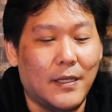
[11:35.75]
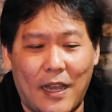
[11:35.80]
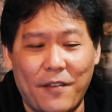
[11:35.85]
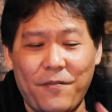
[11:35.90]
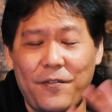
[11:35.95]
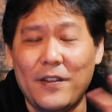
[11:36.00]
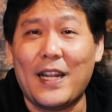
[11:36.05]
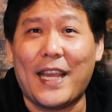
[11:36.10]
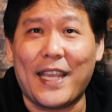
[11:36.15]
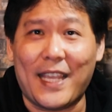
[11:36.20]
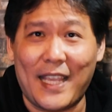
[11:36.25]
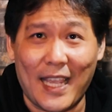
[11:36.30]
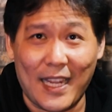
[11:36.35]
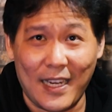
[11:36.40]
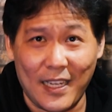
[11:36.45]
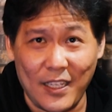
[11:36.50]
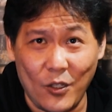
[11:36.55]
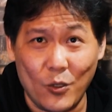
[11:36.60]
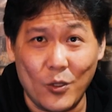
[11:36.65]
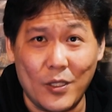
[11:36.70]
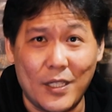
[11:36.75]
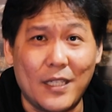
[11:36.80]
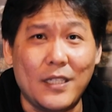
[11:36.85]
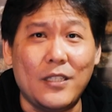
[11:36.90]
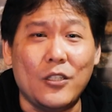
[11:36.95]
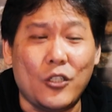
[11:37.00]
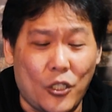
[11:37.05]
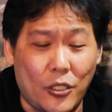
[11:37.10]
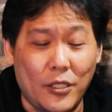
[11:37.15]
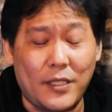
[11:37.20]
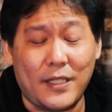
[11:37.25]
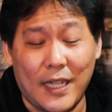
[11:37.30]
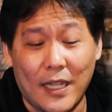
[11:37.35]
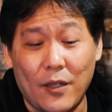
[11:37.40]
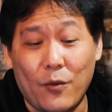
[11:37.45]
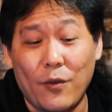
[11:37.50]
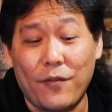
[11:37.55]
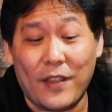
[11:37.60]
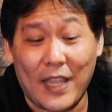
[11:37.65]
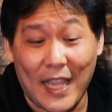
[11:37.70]
I feel like Canon users should
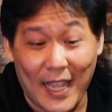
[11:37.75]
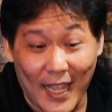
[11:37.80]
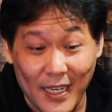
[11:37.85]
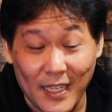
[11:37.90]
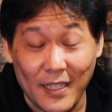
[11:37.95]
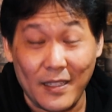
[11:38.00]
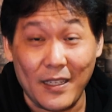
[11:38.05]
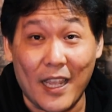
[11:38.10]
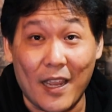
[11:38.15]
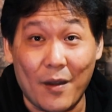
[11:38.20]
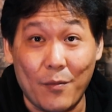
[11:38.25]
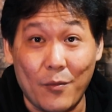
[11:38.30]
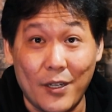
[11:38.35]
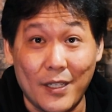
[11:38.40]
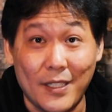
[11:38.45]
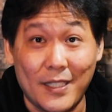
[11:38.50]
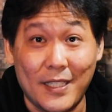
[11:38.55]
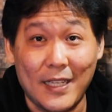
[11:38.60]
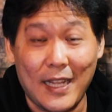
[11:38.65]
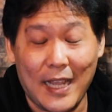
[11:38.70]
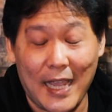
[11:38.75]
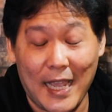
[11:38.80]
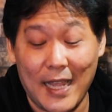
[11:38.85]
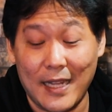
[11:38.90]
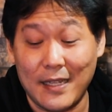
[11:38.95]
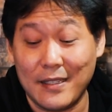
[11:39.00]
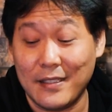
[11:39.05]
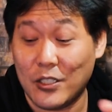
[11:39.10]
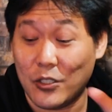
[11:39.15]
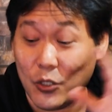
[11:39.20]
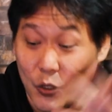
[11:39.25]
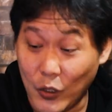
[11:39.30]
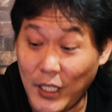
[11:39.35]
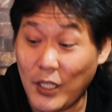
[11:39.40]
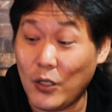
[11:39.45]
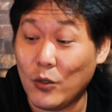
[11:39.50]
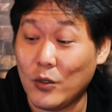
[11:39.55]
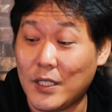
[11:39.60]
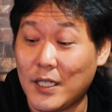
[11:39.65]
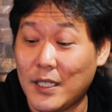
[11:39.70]
stick with Canon cameras, and
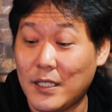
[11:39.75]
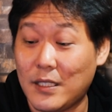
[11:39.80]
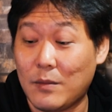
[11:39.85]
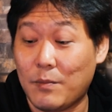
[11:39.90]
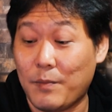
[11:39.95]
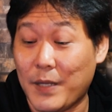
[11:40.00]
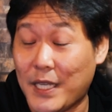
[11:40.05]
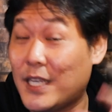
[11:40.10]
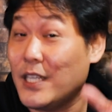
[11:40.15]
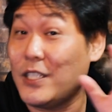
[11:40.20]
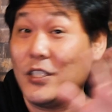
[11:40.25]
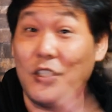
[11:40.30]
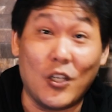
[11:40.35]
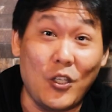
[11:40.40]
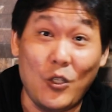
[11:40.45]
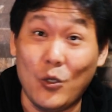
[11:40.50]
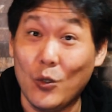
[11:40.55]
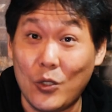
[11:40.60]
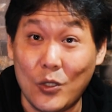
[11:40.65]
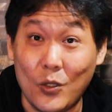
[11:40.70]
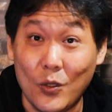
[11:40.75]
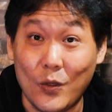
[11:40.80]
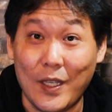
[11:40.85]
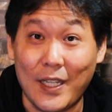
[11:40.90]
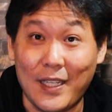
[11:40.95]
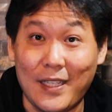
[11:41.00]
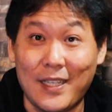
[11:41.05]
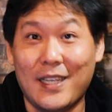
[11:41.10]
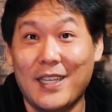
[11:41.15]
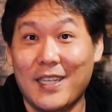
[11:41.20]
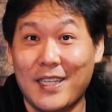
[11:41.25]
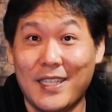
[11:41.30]
Sony users, because you're used to it,